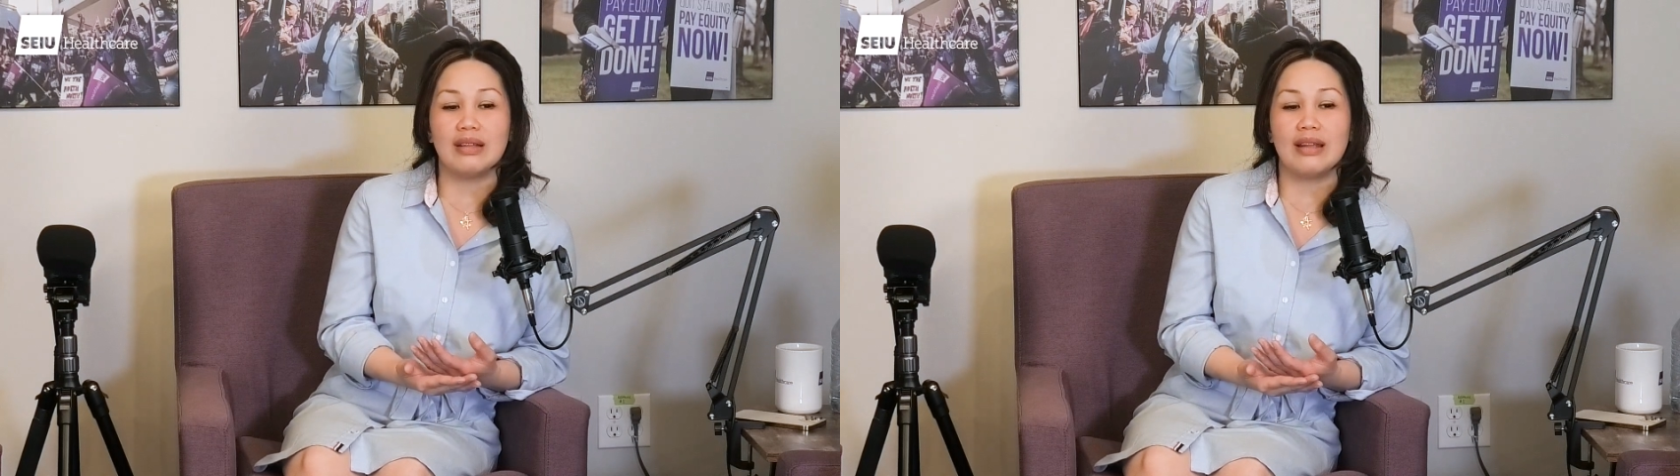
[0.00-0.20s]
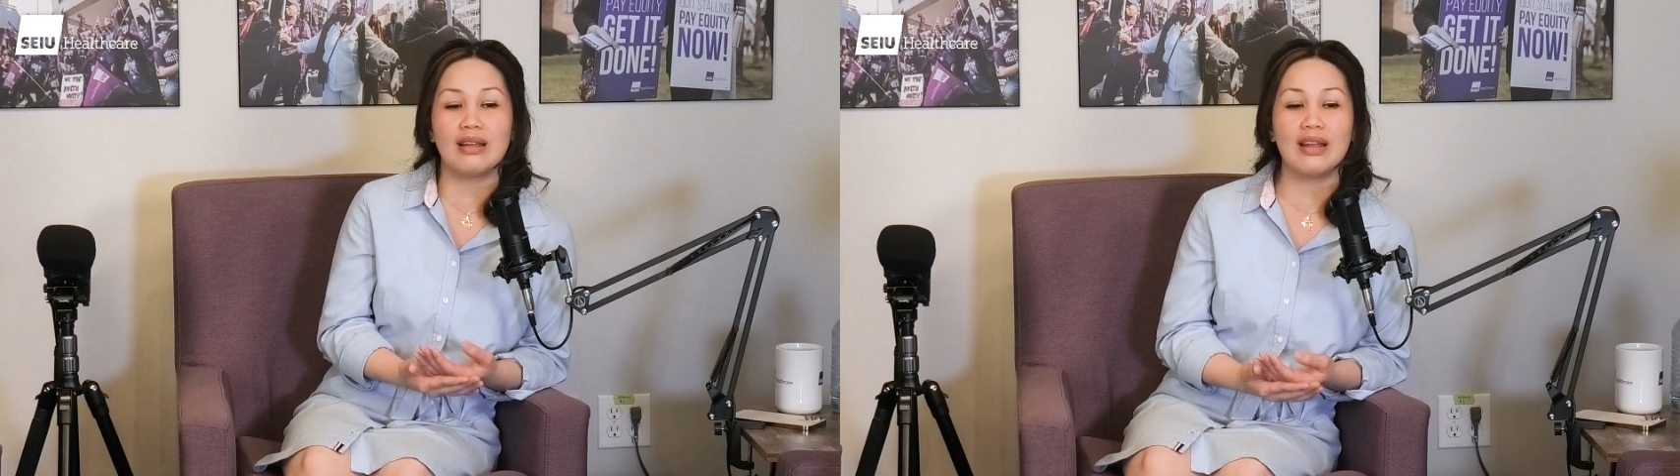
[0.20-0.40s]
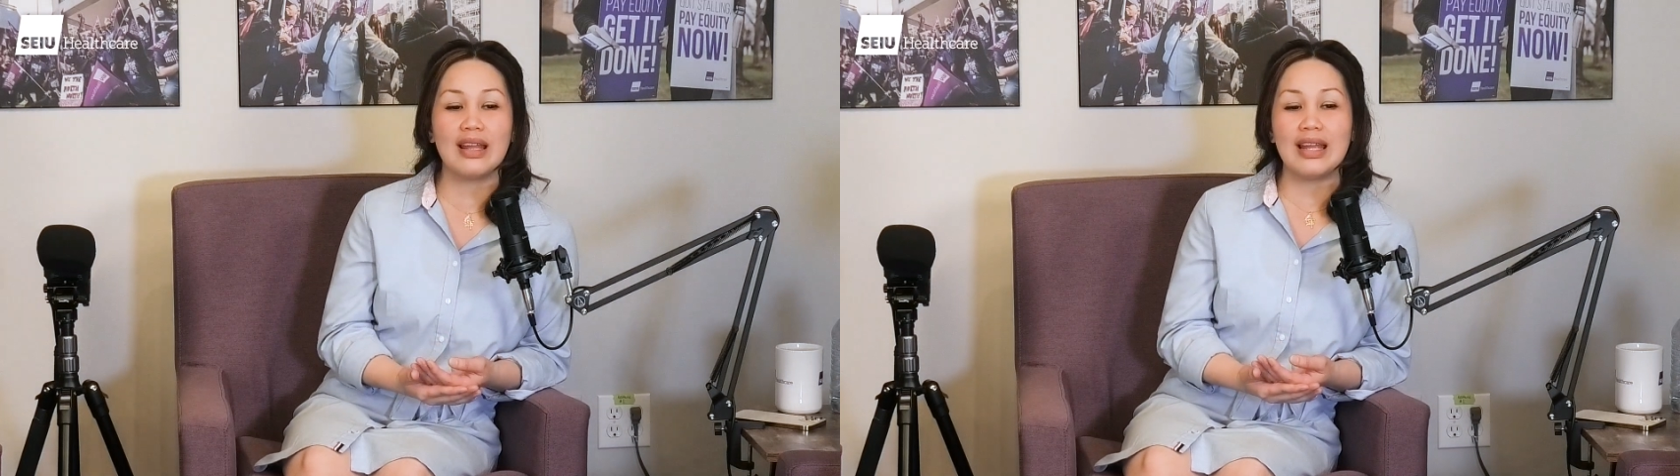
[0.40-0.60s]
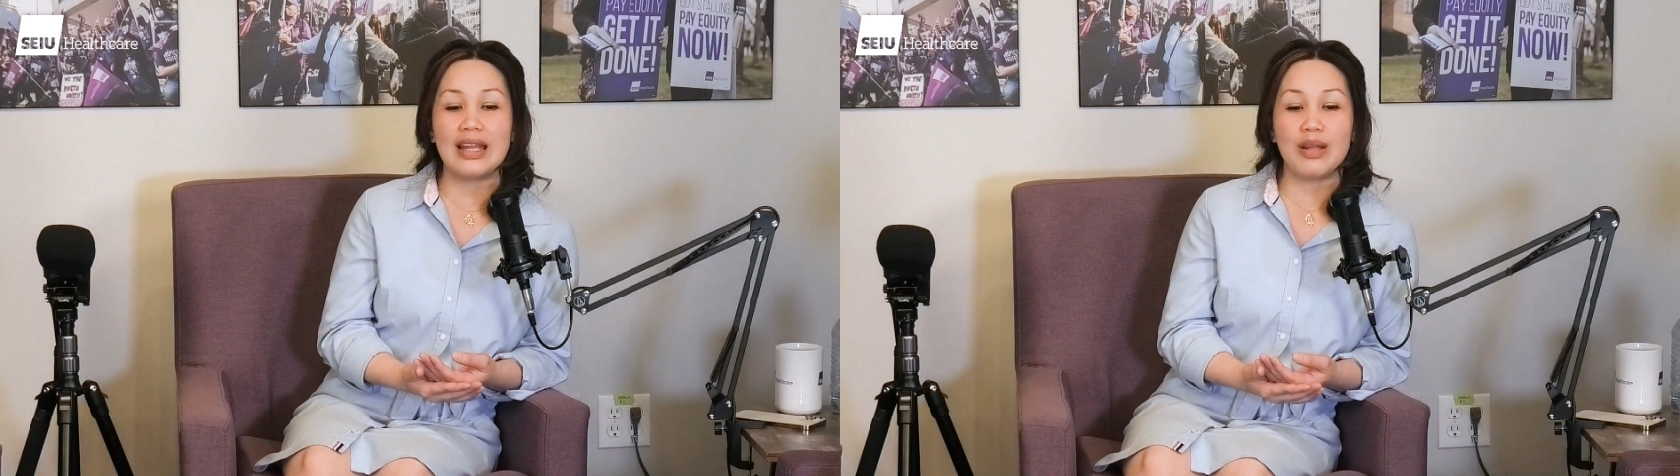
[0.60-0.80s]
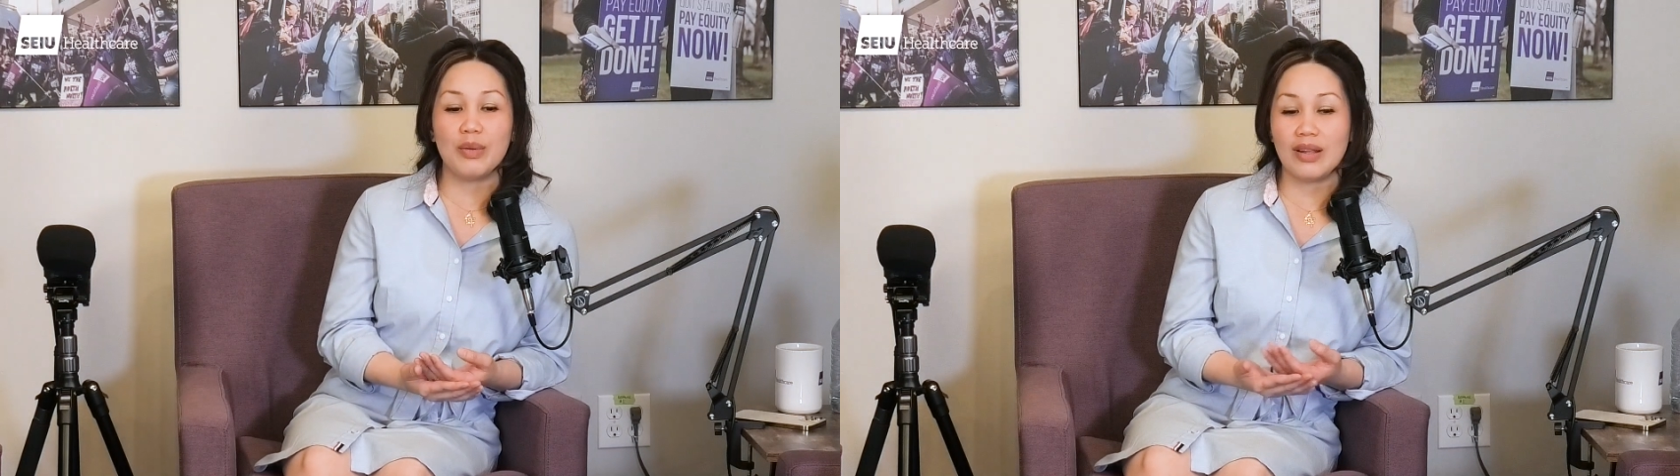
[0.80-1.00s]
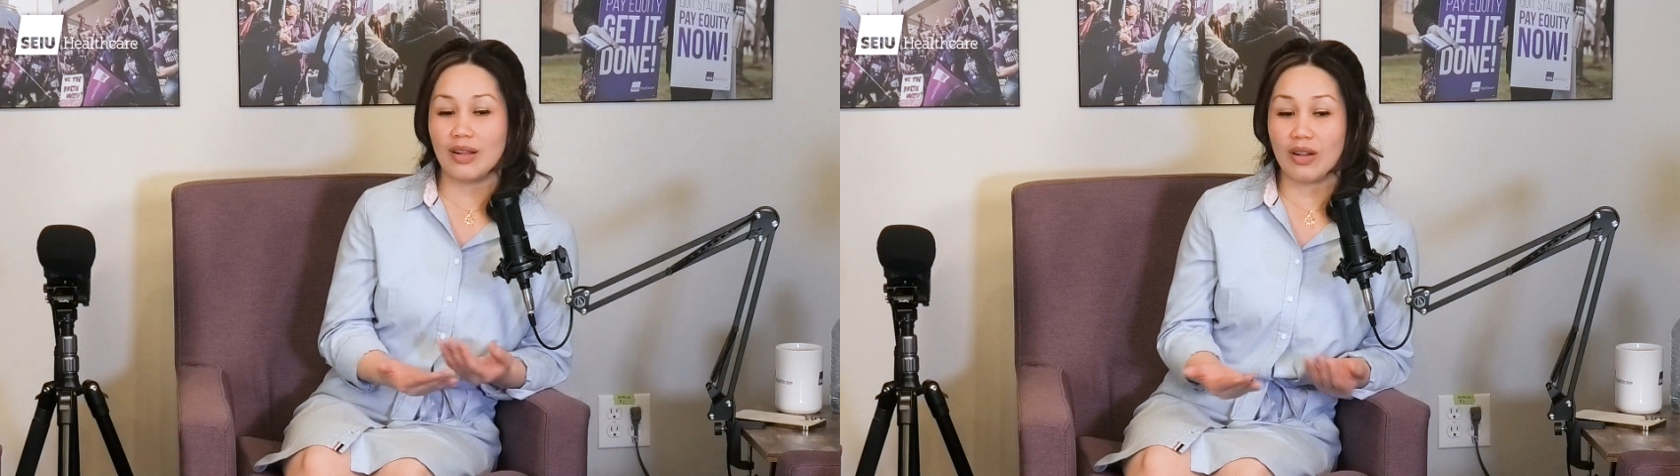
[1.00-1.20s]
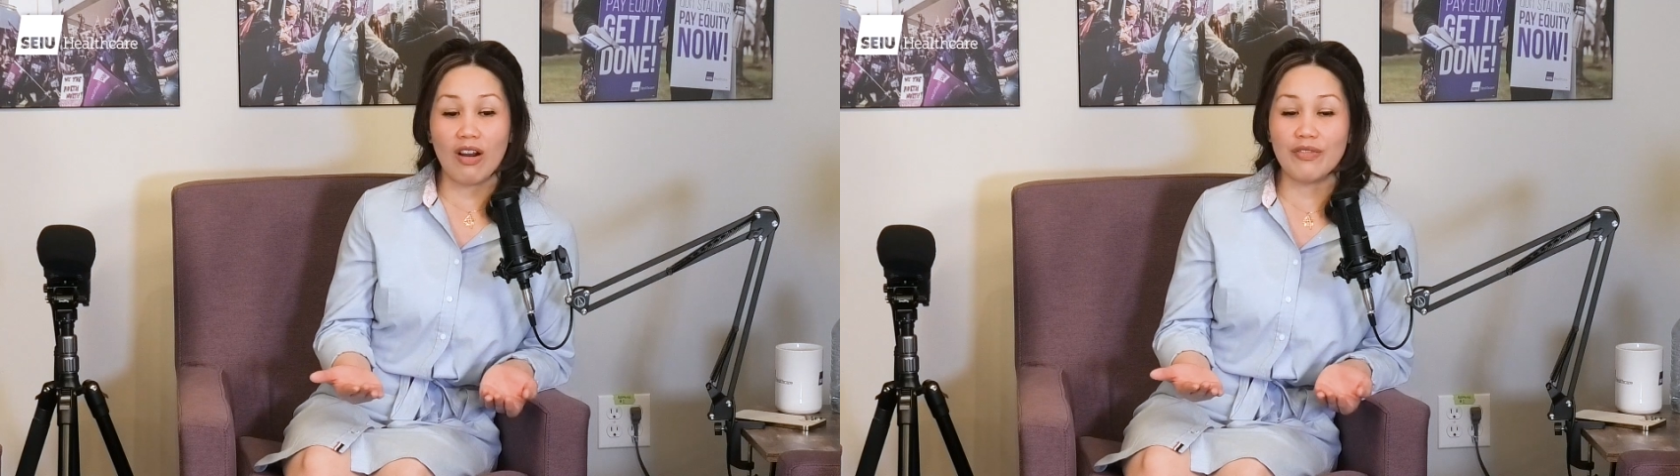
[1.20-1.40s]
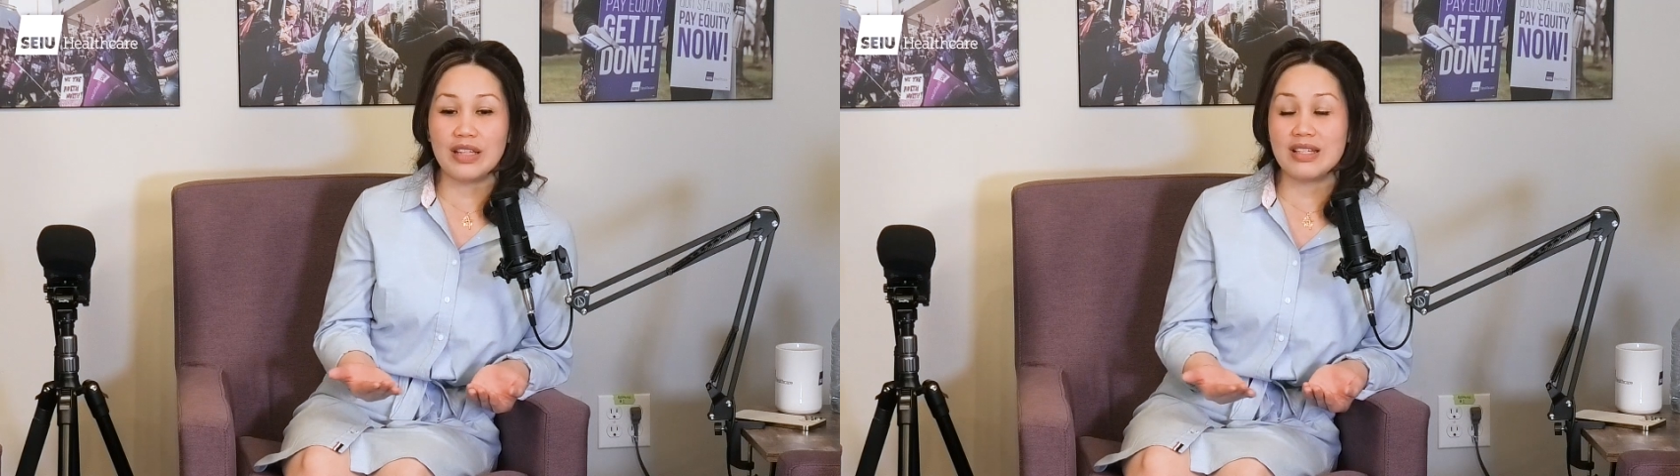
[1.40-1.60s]
Like,
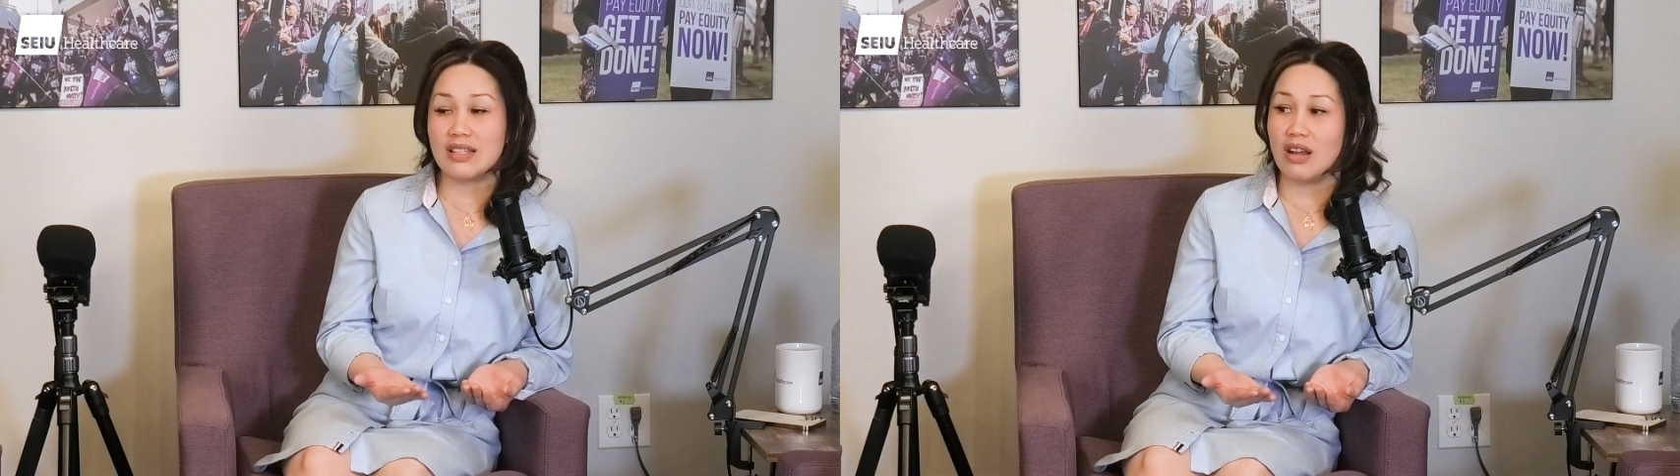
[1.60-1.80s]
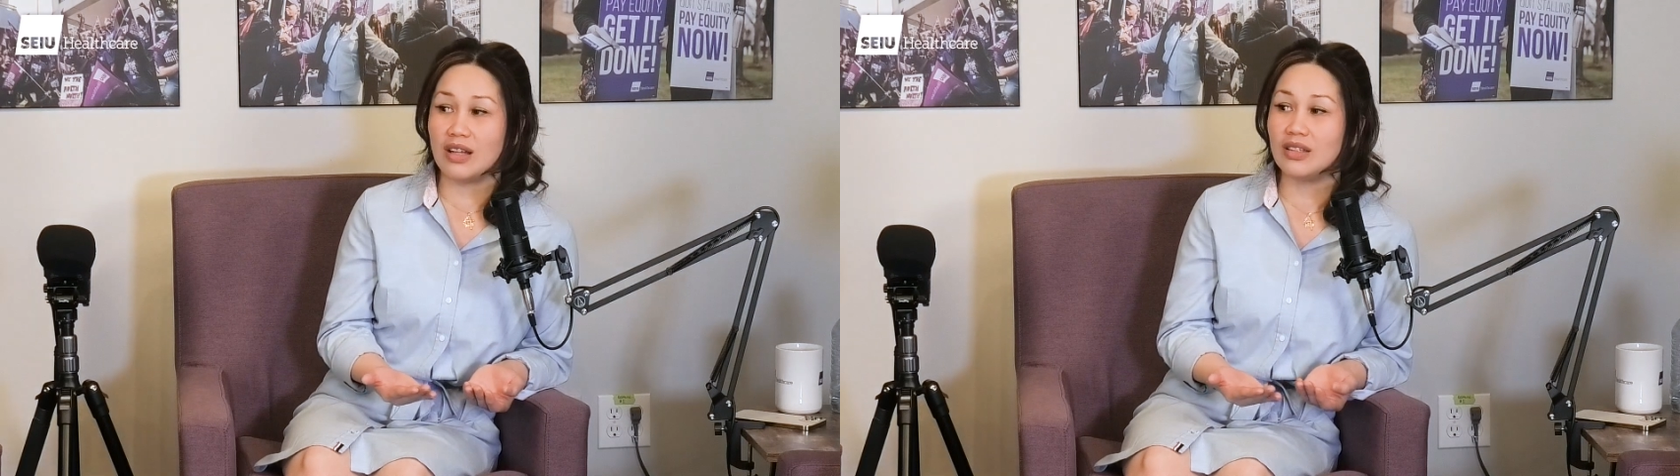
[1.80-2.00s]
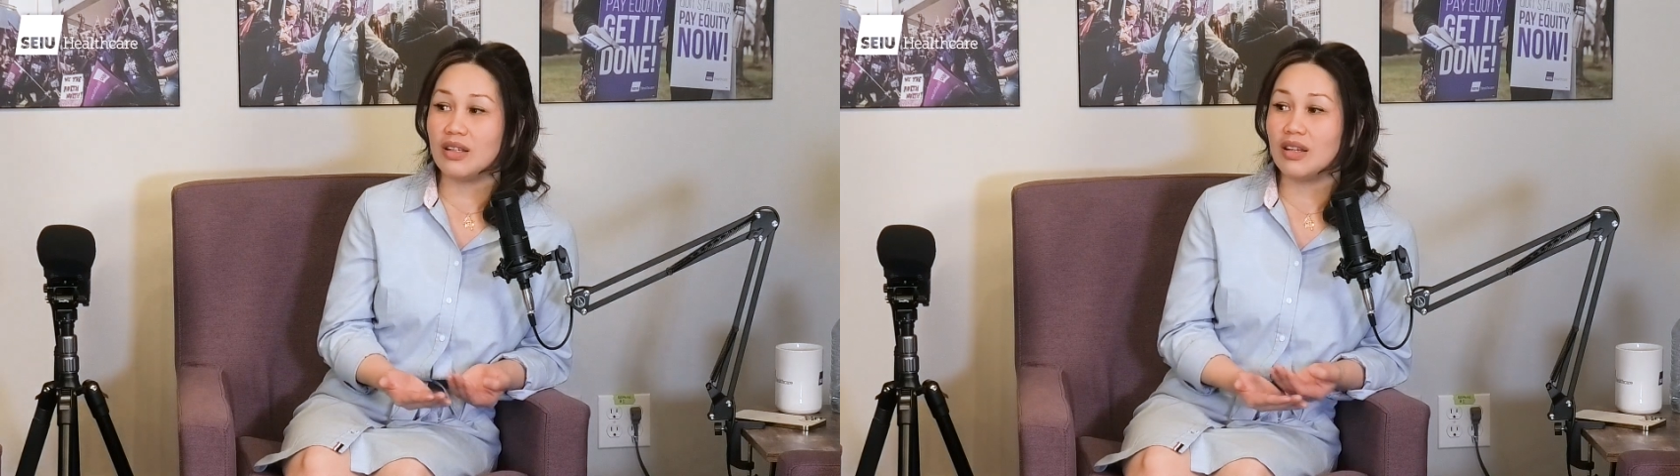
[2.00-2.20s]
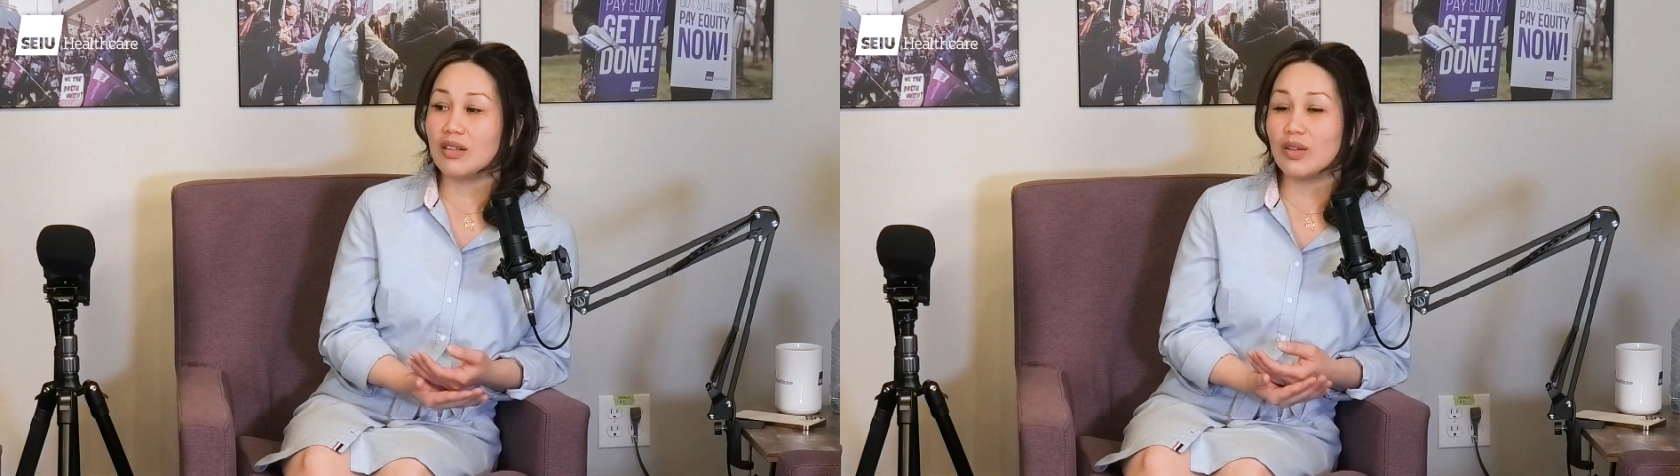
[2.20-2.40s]
COVID is done.